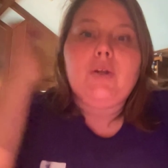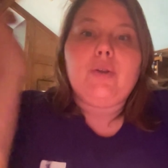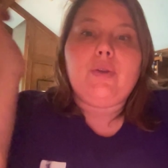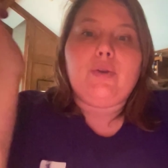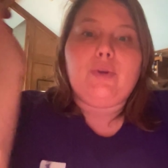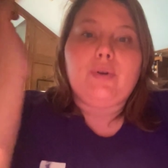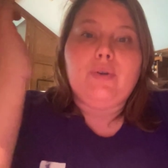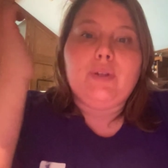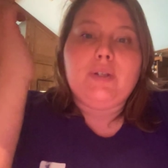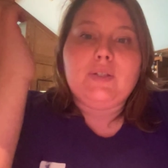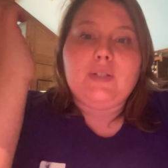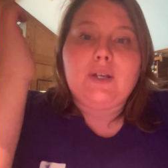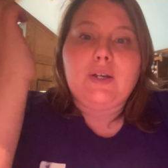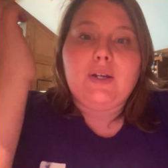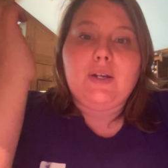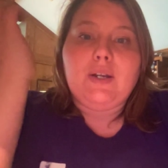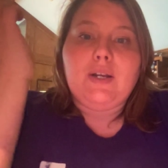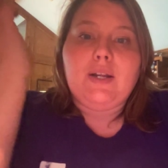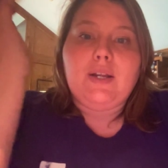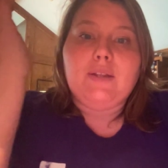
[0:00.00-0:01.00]
Through the
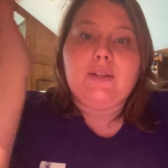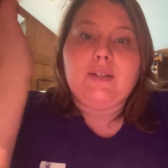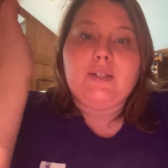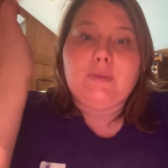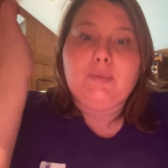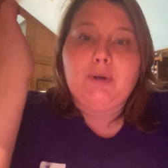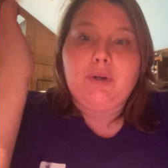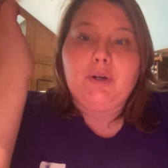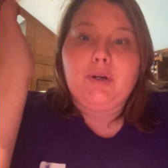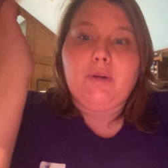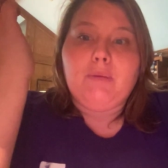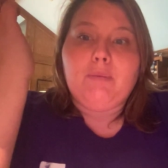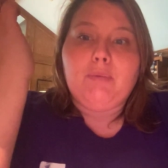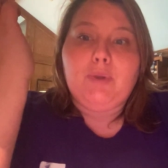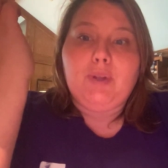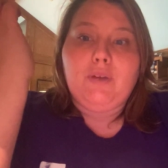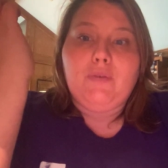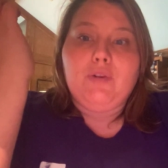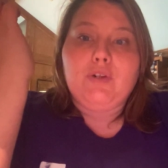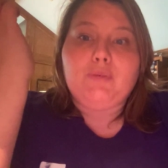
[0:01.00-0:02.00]
Son and the Spirit,
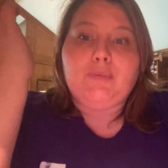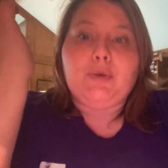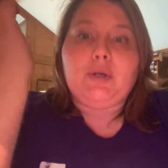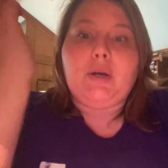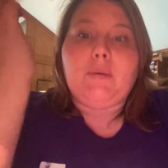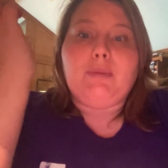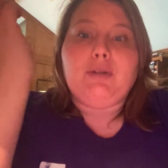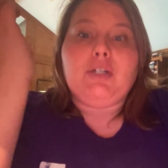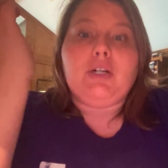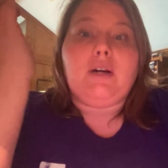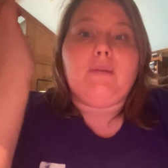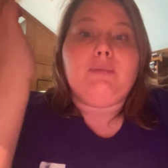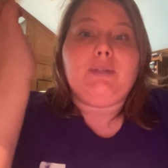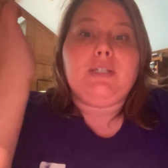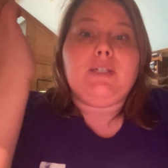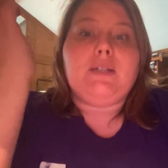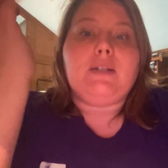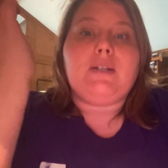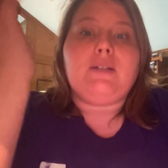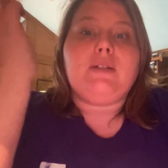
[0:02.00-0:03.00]
believers become
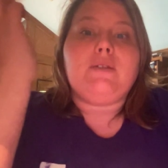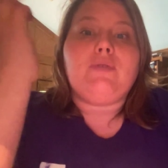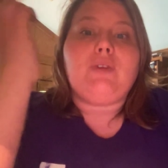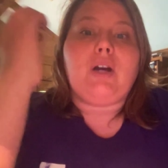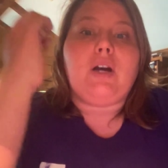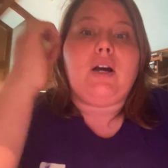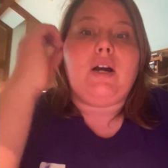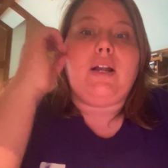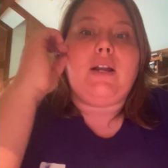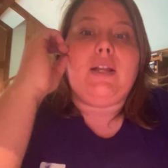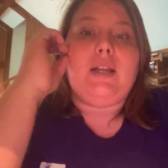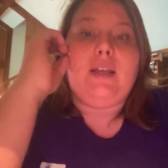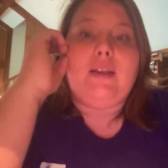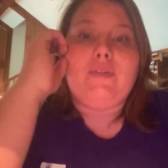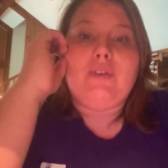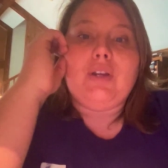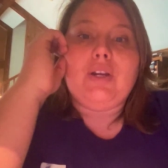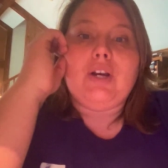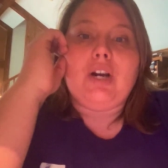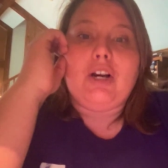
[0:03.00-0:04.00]
adopted sons of God,
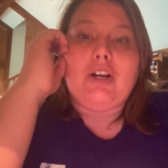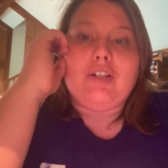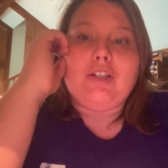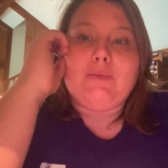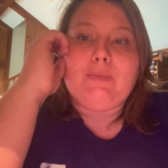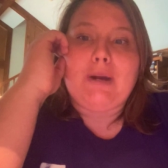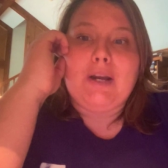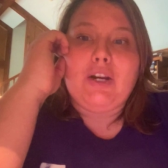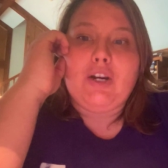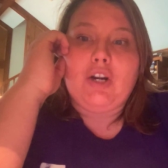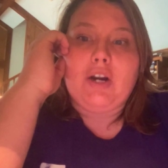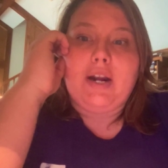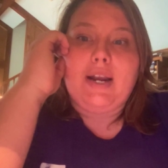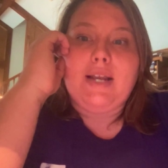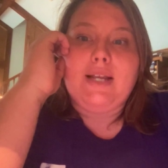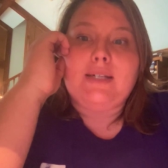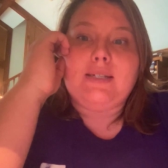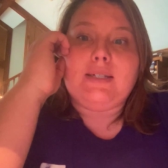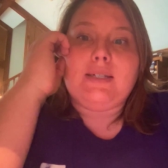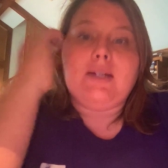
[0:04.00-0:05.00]
even gods by
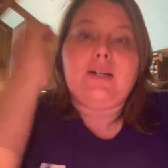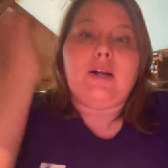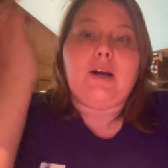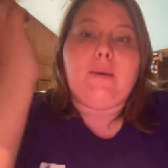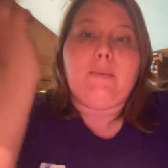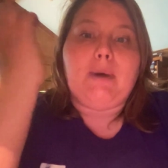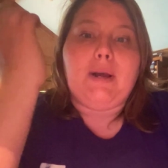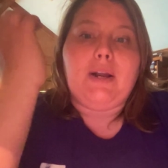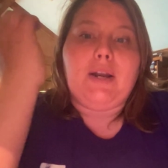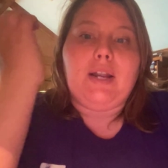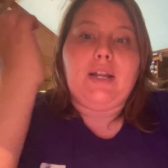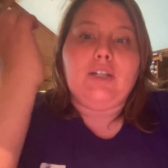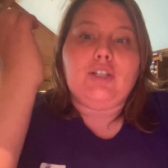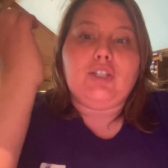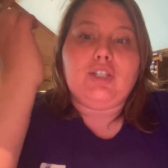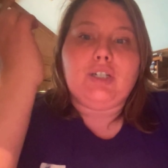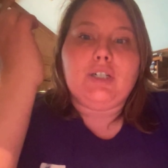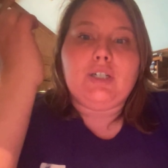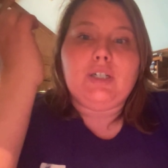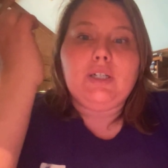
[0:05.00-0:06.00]
grace and not by
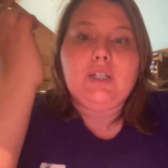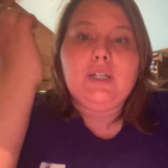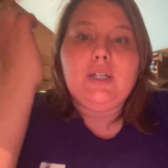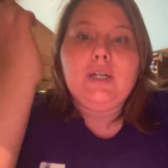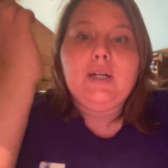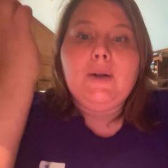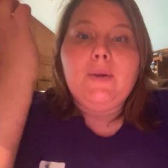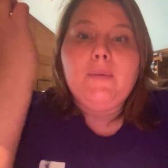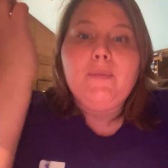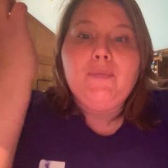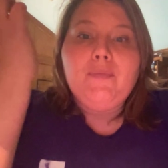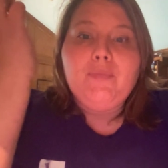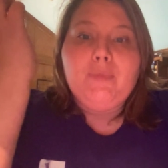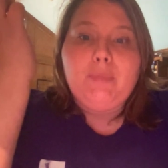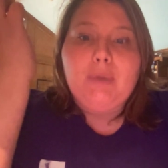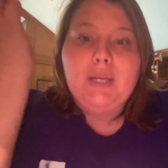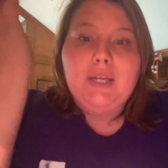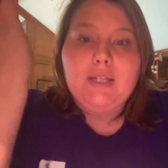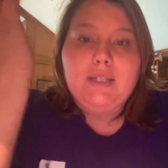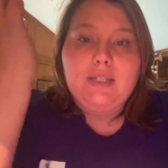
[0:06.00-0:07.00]
nature,
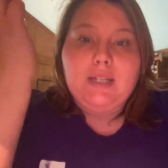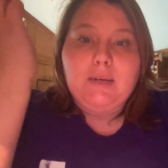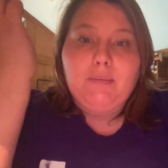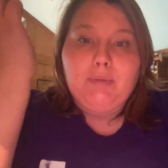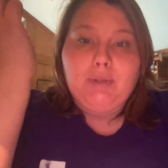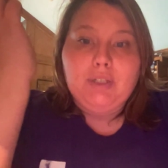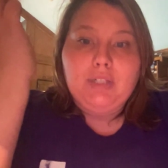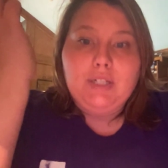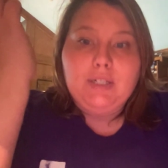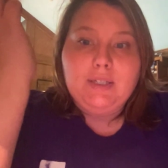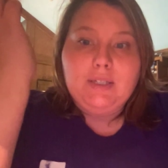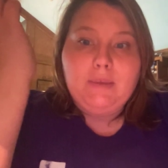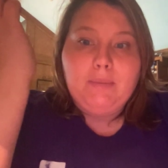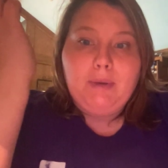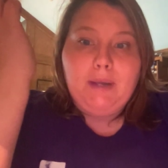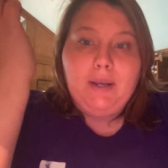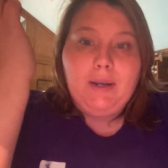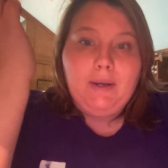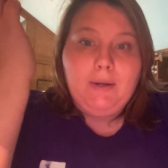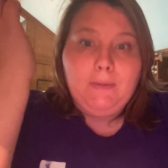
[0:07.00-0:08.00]
because they
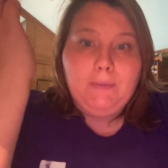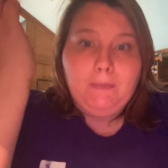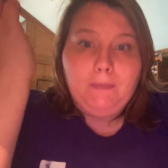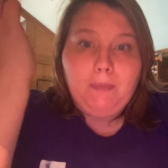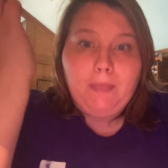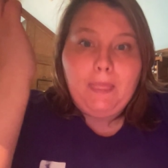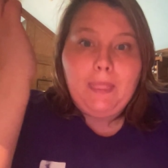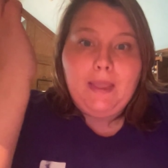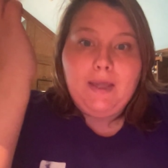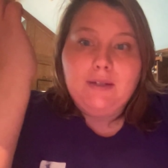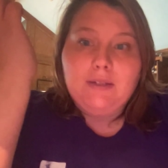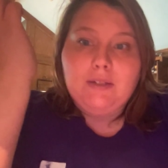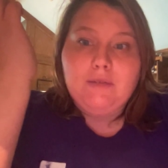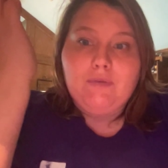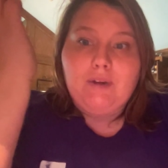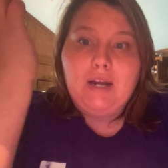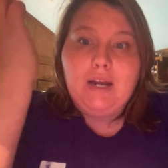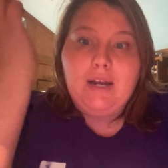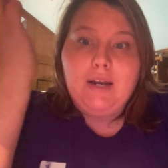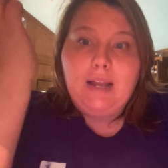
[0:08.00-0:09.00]
participate in
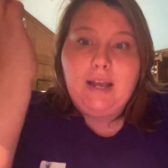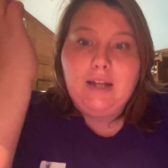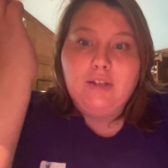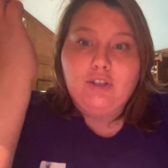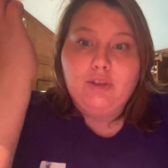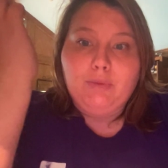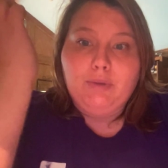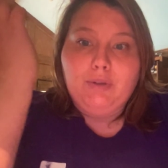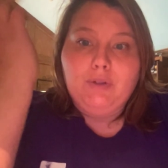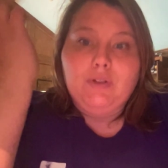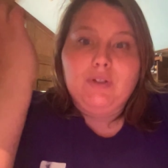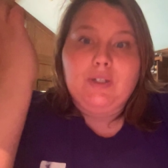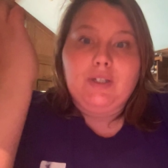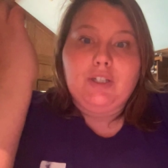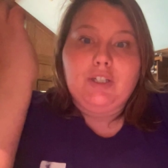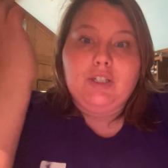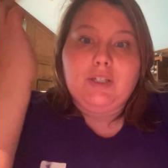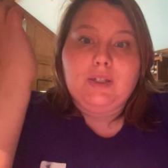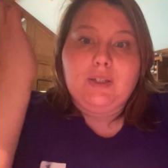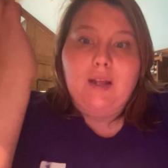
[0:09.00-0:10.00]
divine attributes
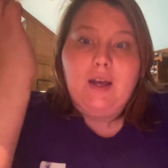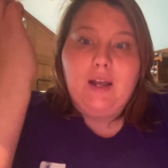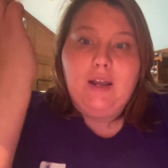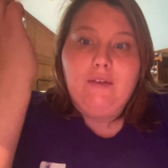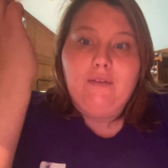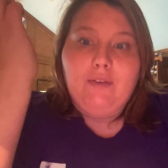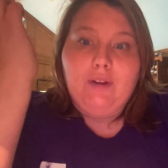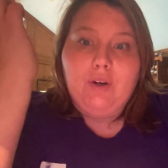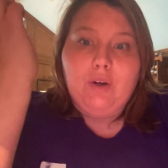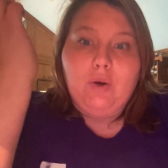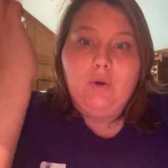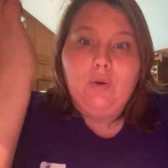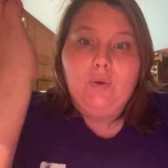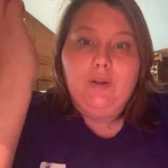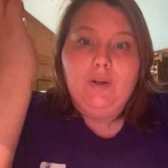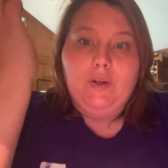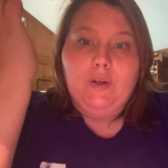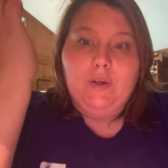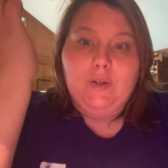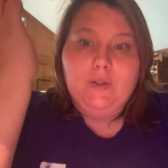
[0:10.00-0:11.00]
such as life and
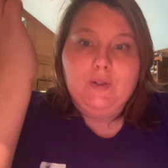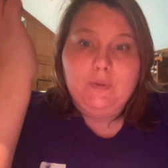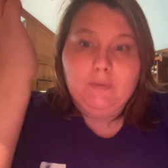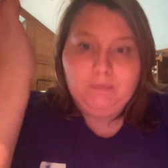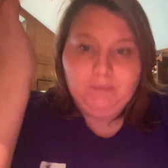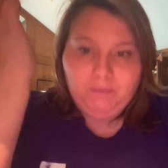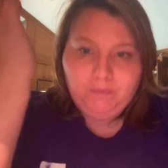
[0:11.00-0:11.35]
holiness.